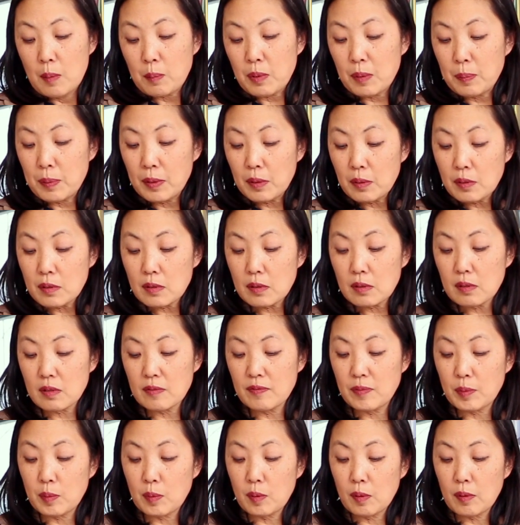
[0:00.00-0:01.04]
Proposals
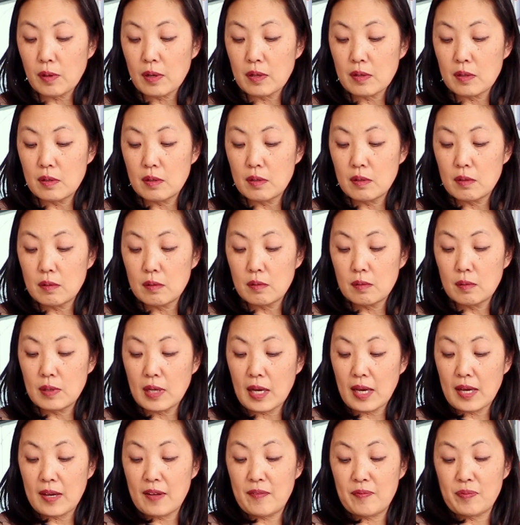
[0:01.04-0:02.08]
for new